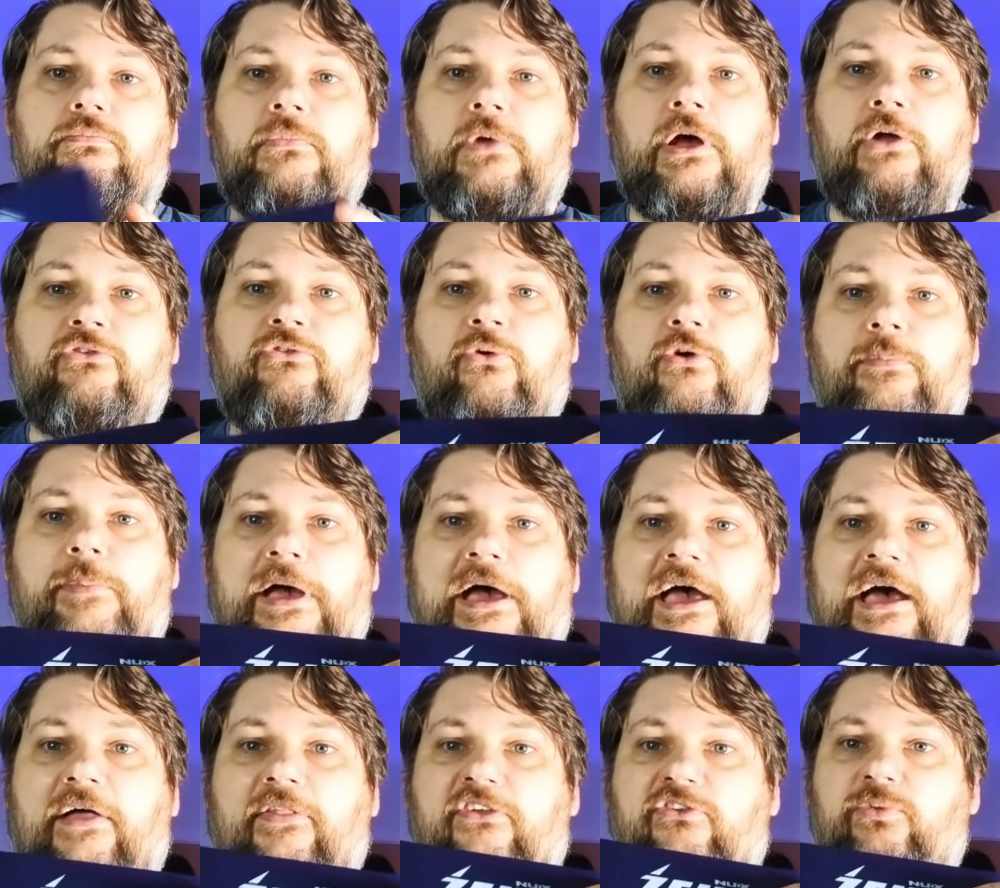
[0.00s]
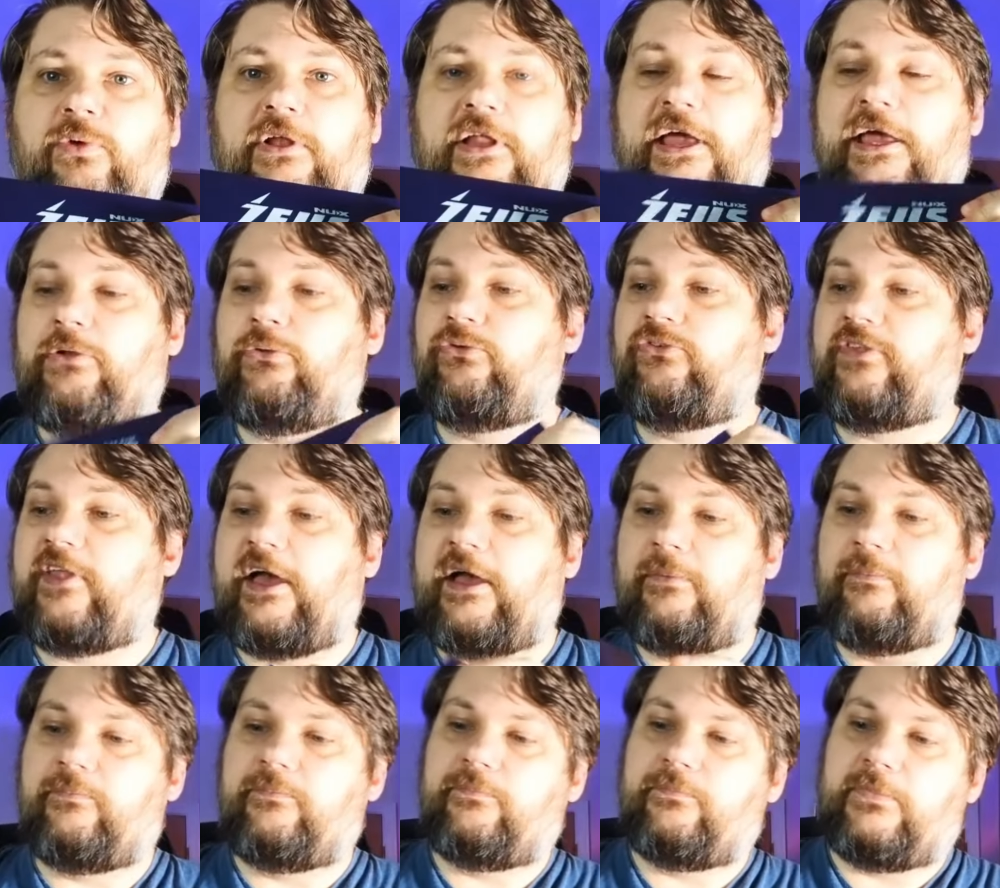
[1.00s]
I'll talk about how this one handles
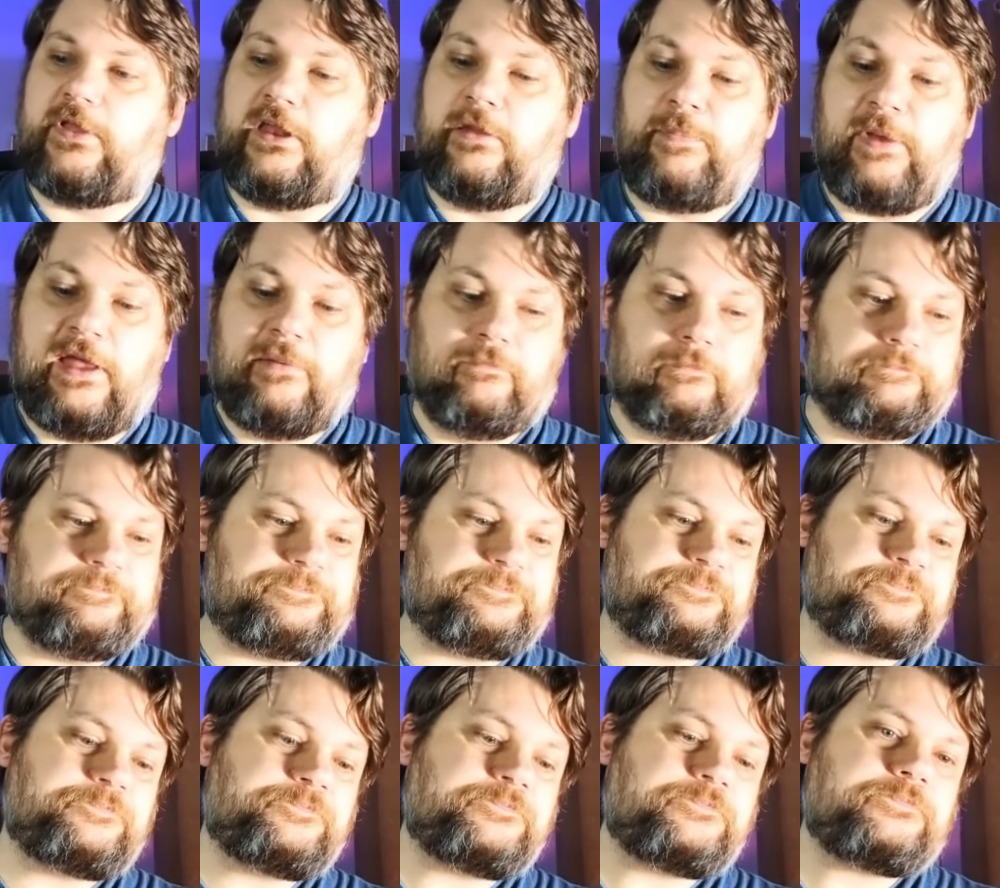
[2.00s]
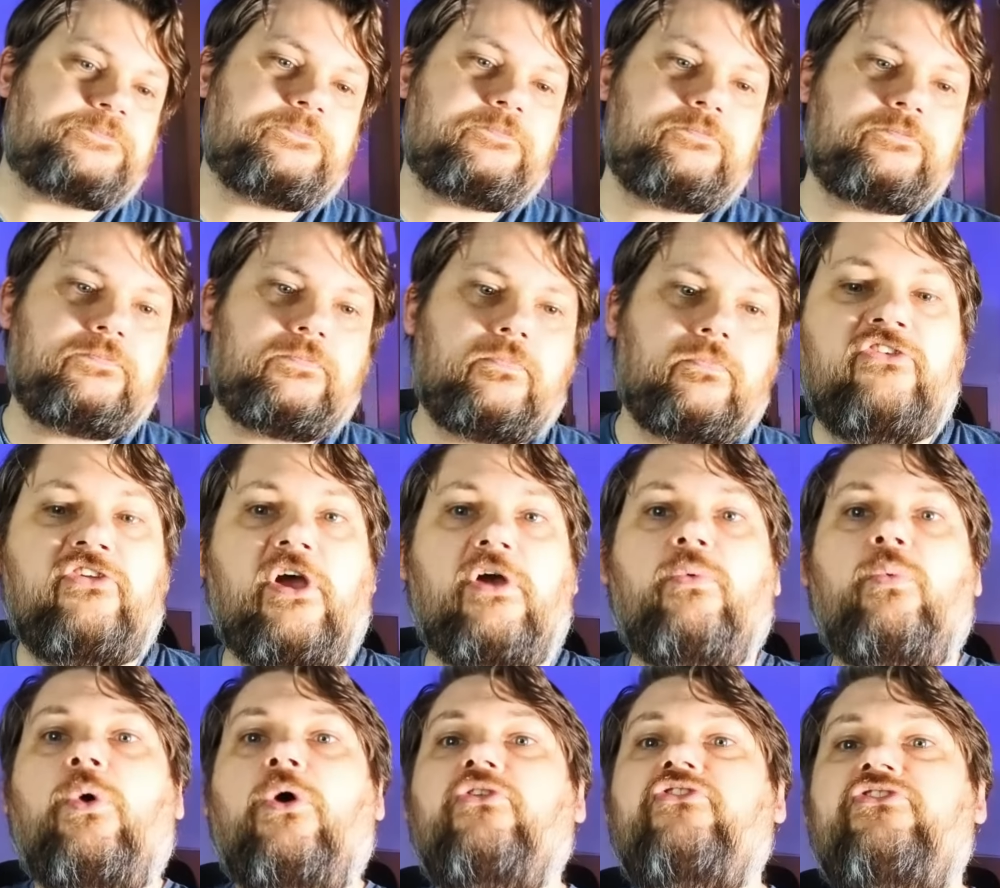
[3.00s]
that in a bit. So
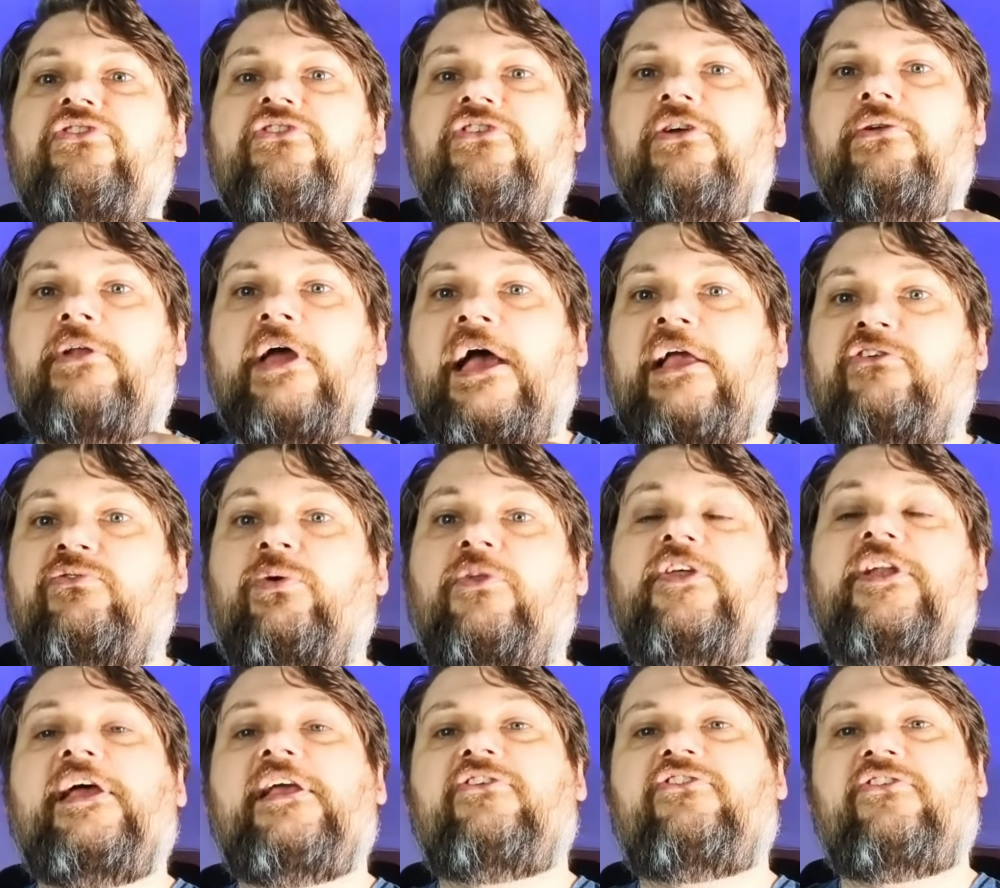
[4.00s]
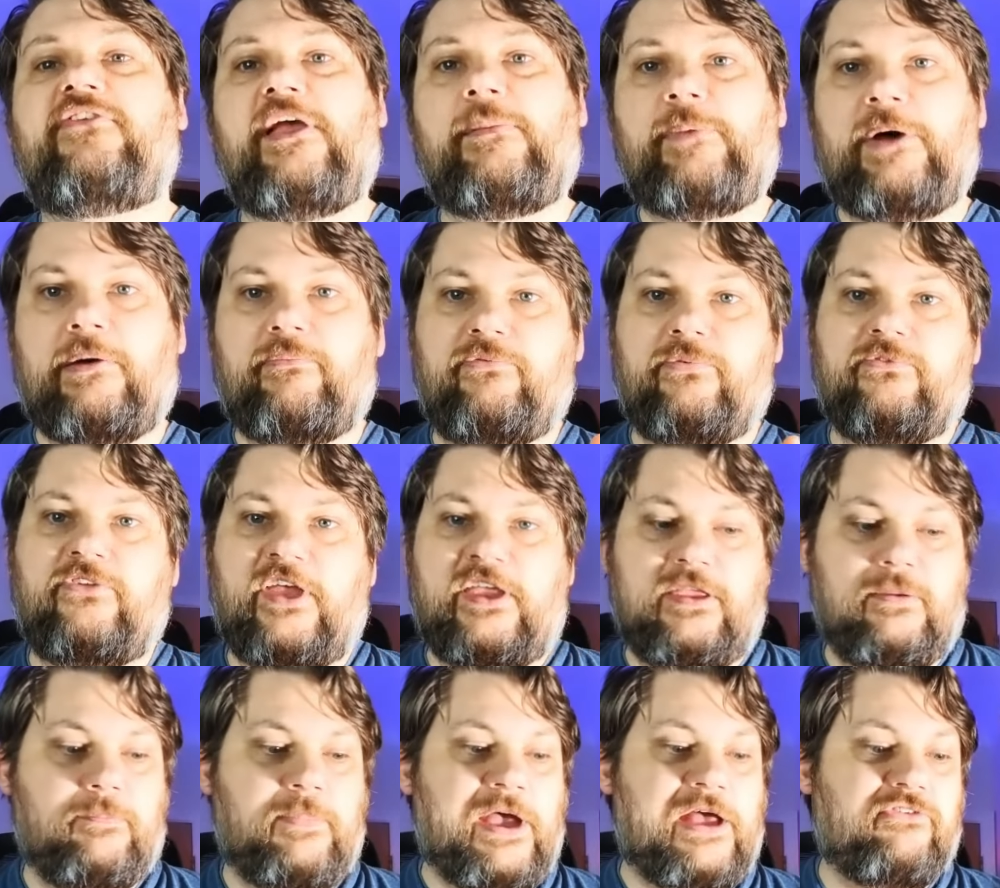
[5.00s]
what do you do next? Well, the next step up from
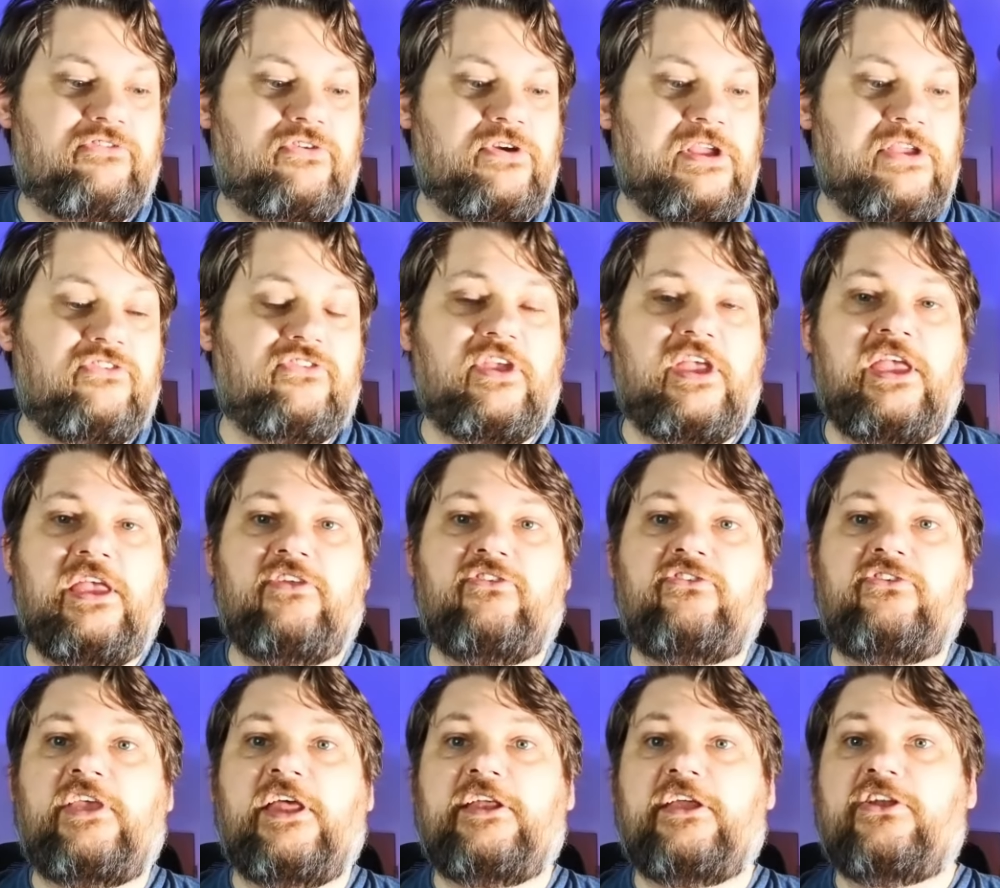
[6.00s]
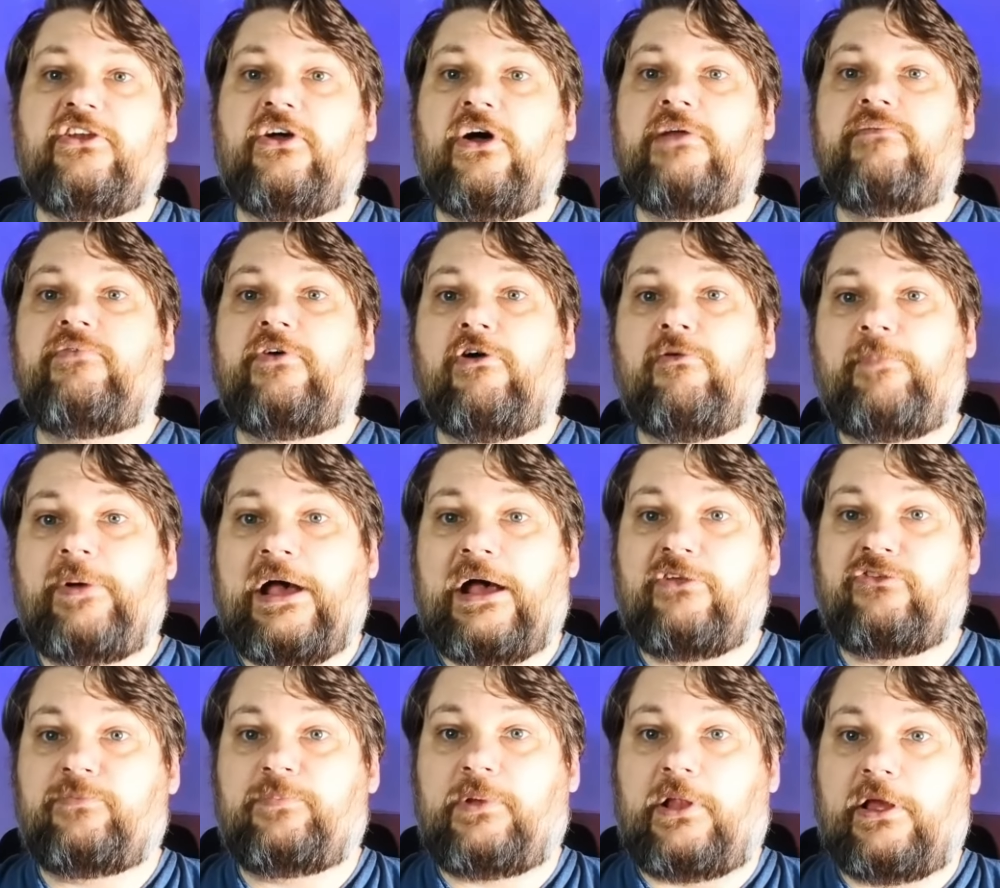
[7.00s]
taking batteries is getting a 9-volt power
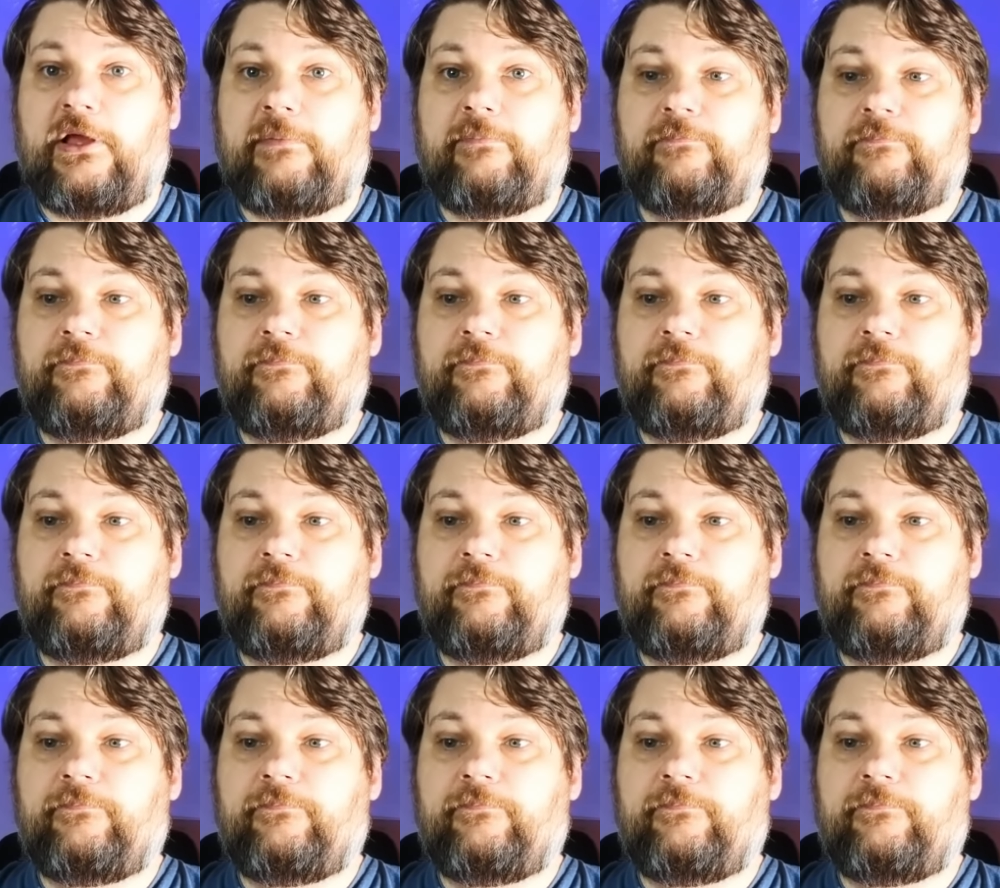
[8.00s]
supply.